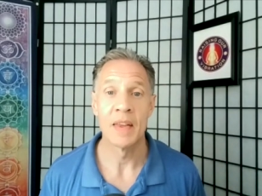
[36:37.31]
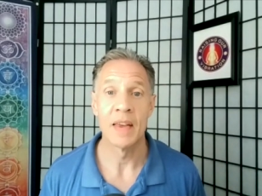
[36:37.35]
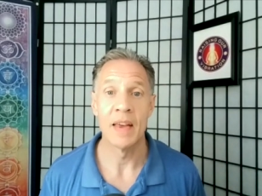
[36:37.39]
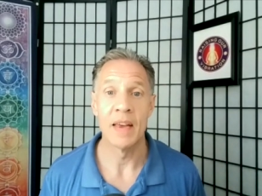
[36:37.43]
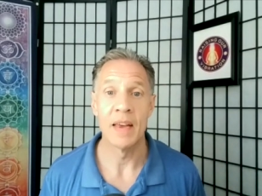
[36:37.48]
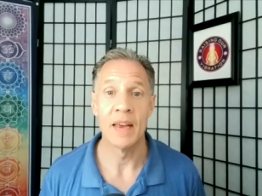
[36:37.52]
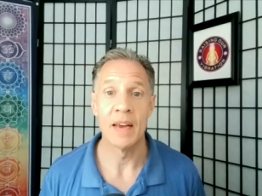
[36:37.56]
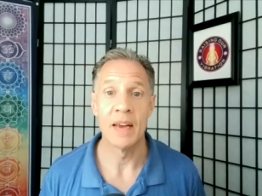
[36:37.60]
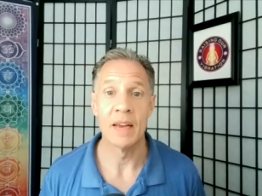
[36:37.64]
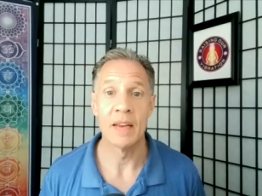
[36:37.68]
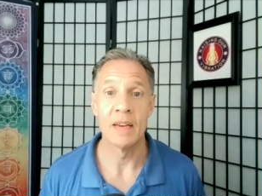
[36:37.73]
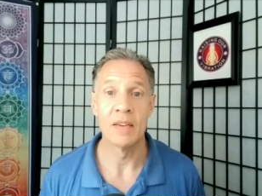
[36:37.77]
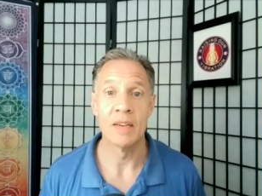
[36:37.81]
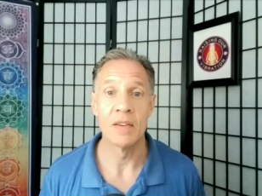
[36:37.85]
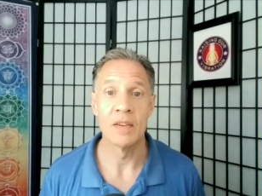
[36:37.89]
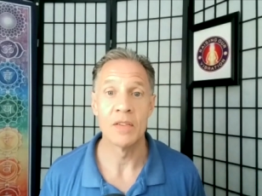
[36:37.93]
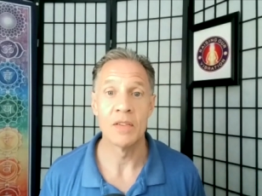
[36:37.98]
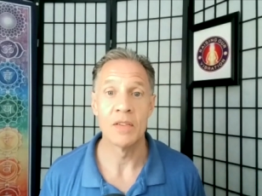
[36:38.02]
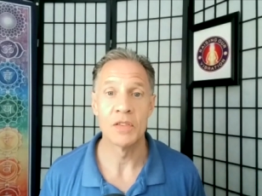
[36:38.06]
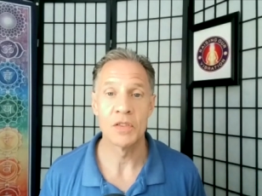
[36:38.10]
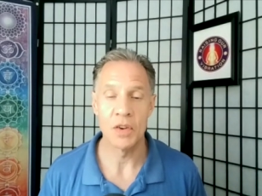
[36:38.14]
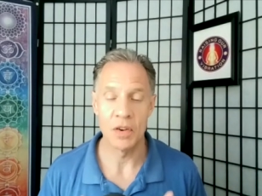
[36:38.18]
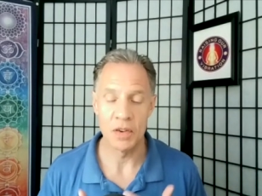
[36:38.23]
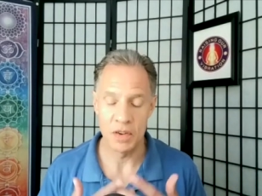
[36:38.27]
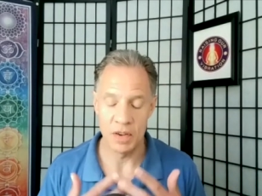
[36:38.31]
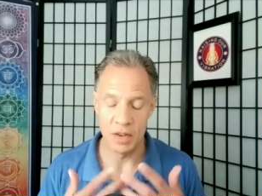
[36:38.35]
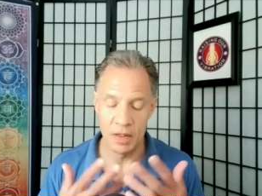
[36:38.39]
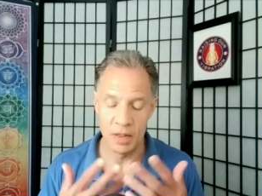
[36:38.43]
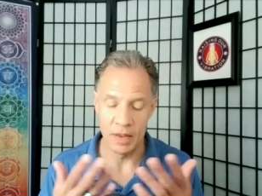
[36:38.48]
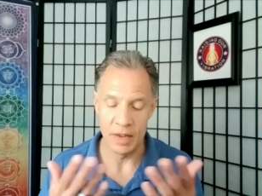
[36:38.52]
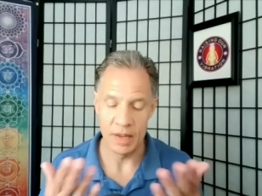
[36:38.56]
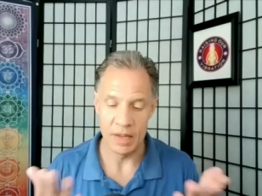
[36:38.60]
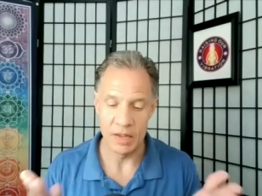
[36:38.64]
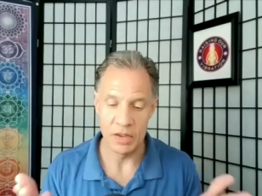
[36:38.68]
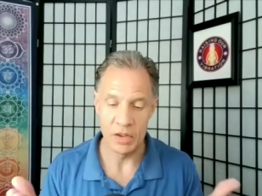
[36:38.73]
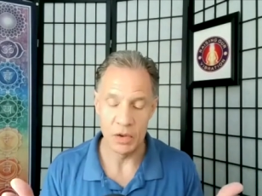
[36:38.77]
and start to
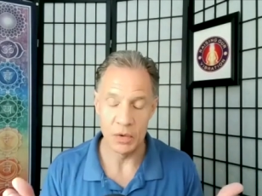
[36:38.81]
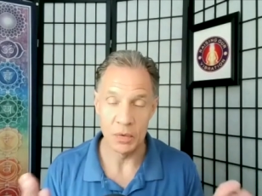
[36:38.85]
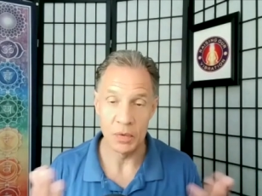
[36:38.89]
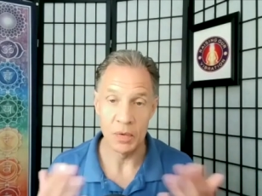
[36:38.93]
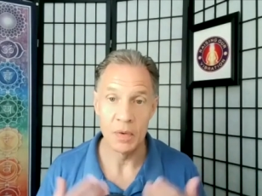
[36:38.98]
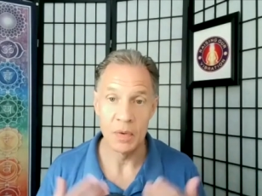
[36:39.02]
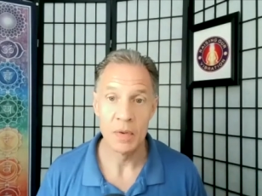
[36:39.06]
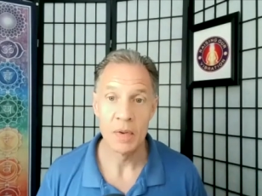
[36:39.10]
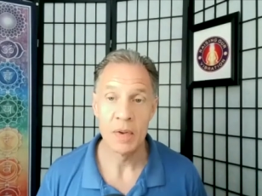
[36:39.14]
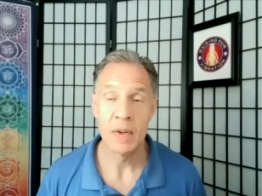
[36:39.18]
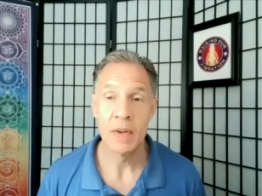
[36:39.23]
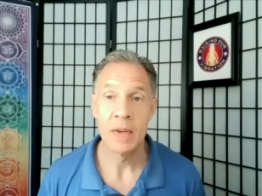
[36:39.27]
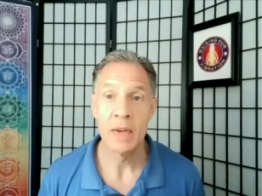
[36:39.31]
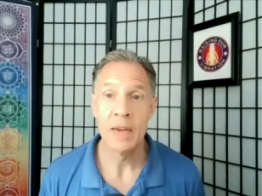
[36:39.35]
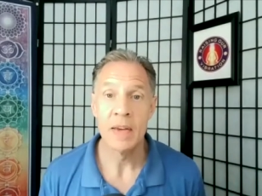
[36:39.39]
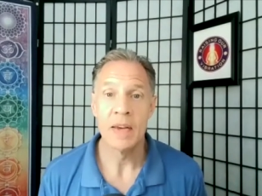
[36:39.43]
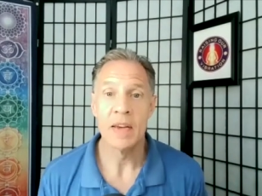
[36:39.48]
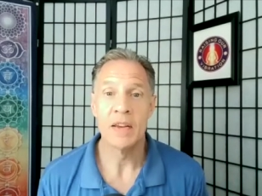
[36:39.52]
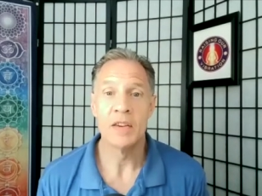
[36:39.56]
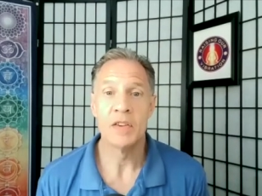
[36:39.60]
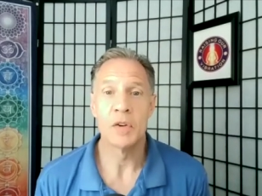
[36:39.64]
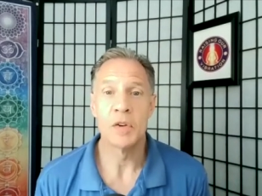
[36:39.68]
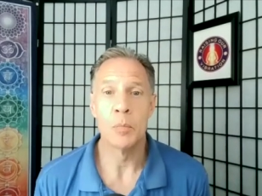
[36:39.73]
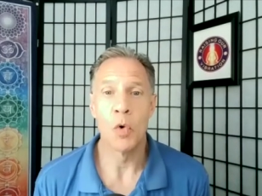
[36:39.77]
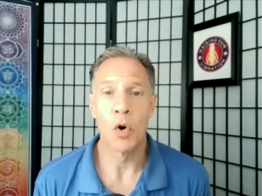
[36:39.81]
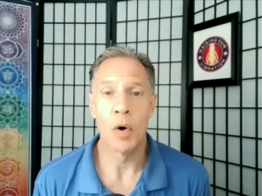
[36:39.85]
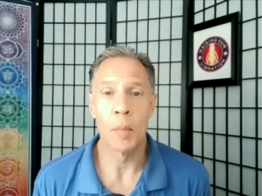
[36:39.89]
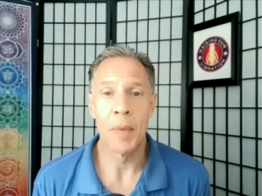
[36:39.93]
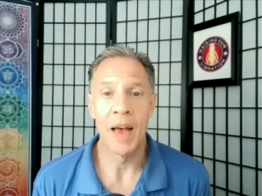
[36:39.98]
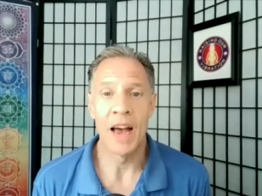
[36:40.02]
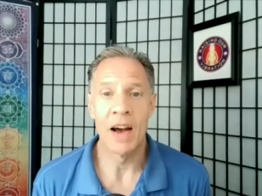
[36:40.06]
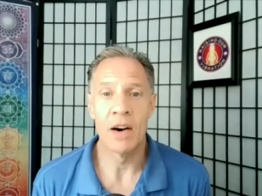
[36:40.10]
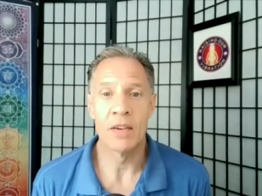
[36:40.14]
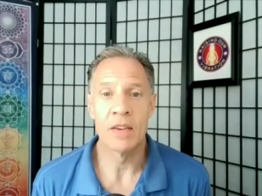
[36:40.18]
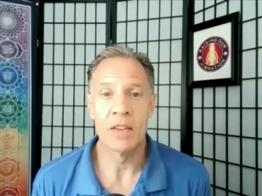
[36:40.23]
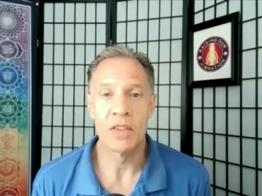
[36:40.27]
lead you into more
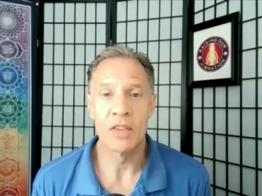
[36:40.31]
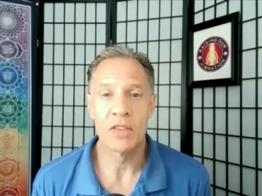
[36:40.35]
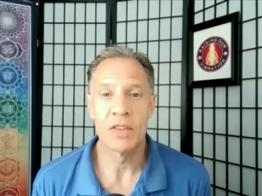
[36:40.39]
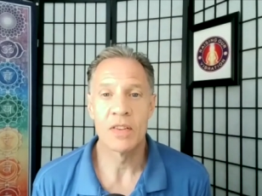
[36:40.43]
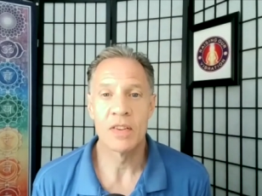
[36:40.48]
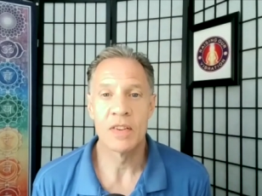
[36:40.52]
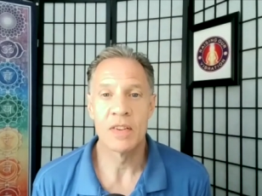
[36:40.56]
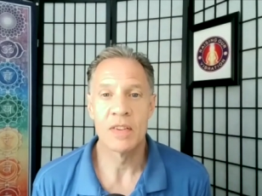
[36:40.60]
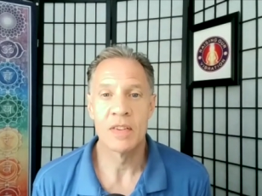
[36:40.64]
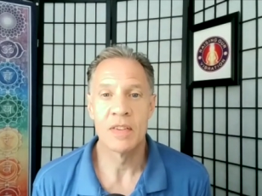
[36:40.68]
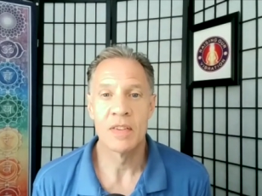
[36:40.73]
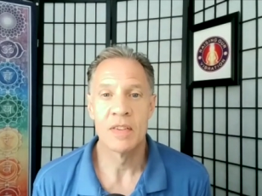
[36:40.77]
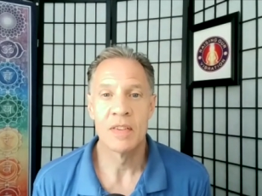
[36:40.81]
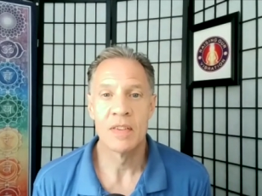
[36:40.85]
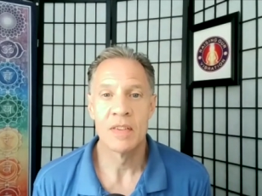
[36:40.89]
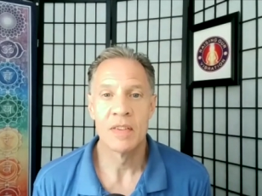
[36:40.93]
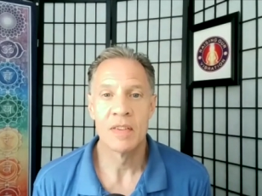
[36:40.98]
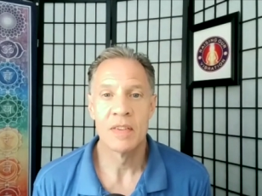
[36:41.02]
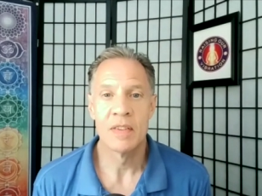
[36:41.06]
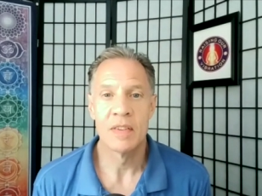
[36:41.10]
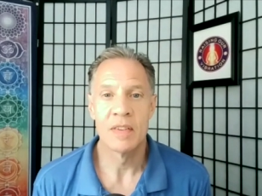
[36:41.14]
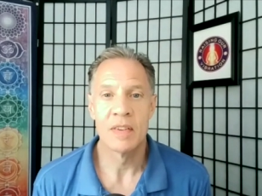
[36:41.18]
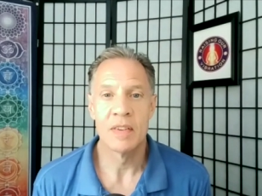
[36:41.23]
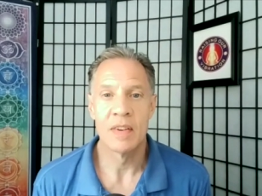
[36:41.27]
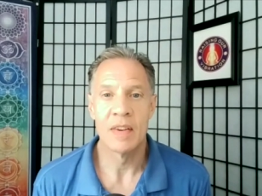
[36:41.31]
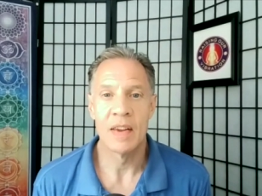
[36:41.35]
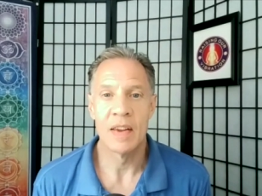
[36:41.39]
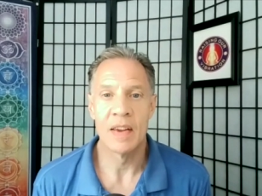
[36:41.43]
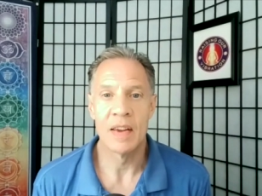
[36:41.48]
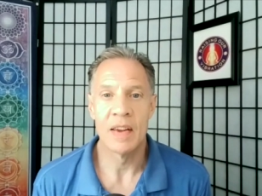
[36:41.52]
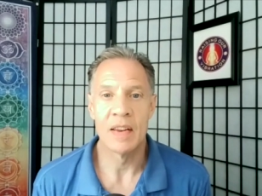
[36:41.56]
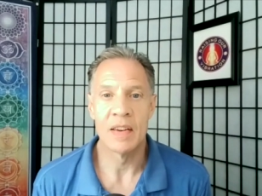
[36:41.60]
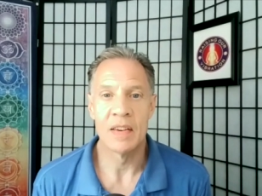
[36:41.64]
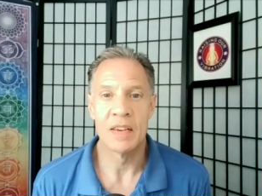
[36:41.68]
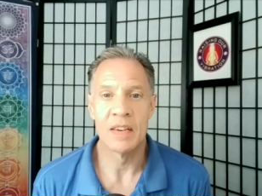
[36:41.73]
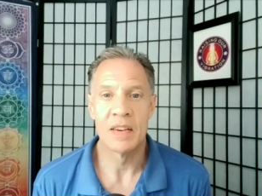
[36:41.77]
balance
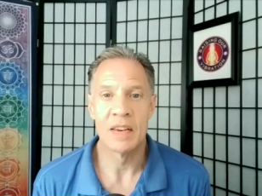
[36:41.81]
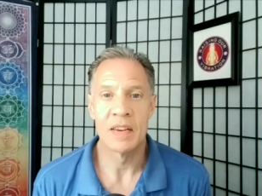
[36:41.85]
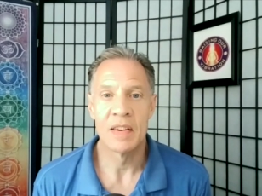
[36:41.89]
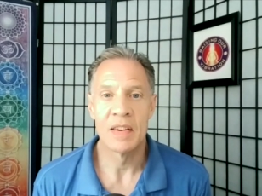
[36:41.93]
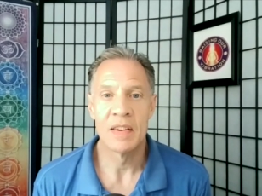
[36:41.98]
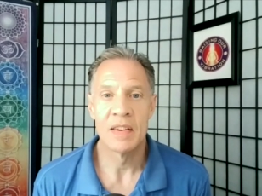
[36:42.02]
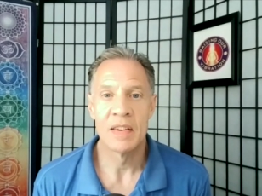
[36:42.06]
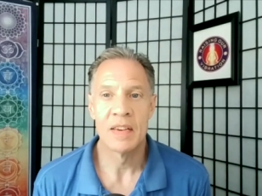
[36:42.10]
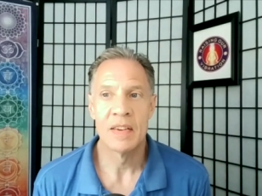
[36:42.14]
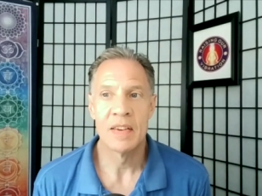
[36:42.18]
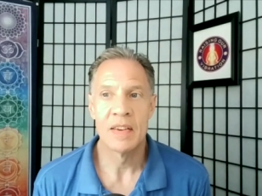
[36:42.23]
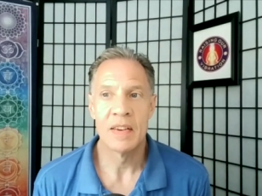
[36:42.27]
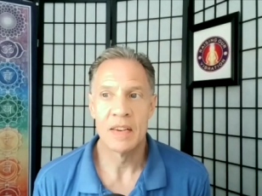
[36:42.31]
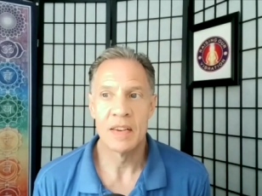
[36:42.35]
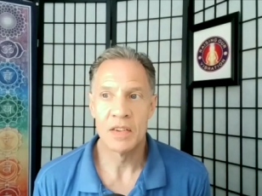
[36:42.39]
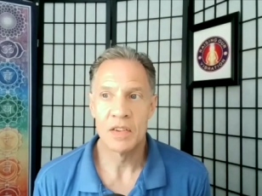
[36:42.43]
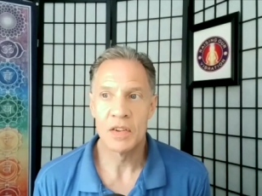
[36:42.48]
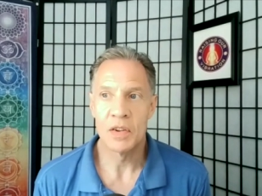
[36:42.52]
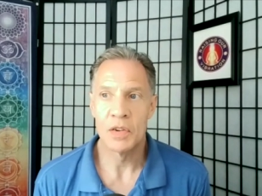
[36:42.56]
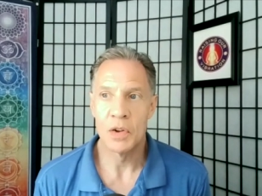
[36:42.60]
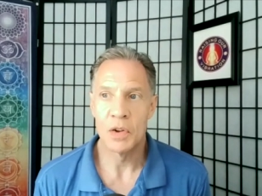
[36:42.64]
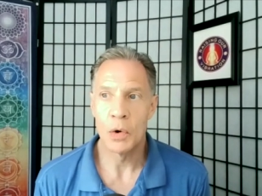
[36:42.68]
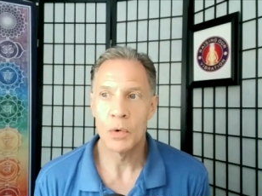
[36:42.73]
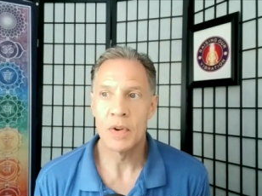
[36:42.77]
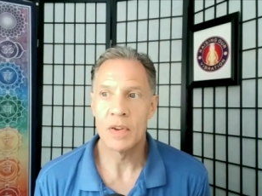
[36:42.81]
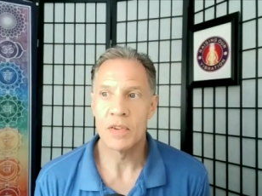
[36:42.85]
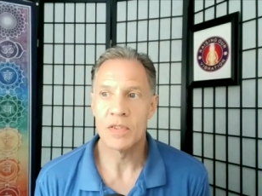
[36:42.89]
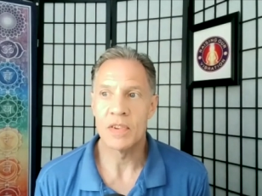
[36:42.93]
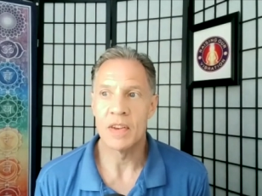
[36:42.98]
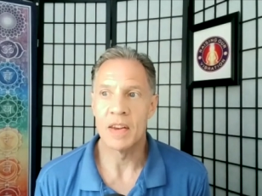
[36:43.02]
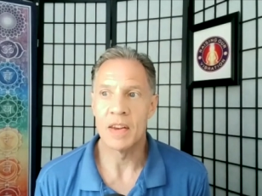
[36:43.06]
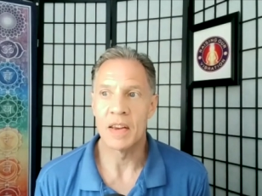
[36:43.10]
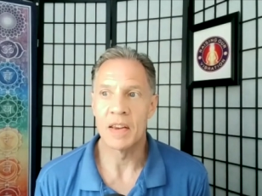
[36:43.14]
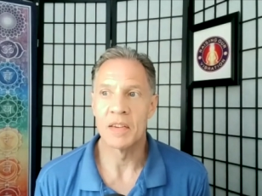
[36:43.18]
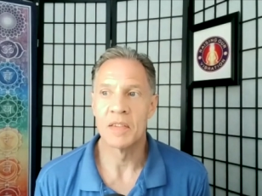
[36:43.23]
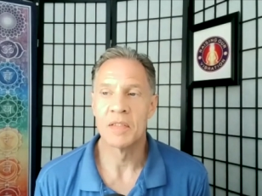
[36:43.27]
and into
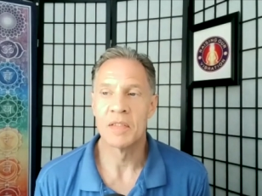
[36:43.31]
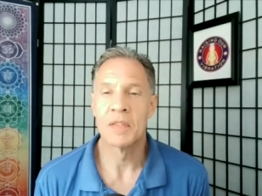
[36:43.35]
noticing